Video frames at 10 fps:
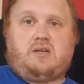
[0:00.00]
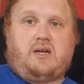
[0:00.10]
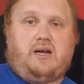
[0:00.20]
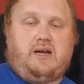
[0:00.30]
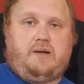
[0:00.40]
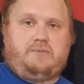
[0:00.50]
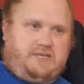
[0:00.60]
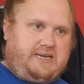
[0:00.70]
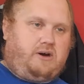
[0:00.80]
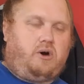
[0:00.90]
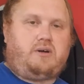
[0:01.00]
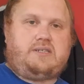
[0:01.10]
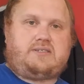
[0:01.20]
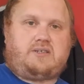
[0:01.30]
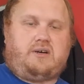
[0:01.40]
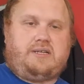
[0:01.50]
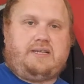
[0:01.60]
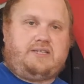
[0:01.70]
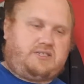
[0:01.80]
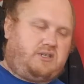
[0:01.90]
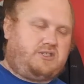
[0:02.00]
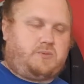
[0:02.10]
You get hot inside it, you start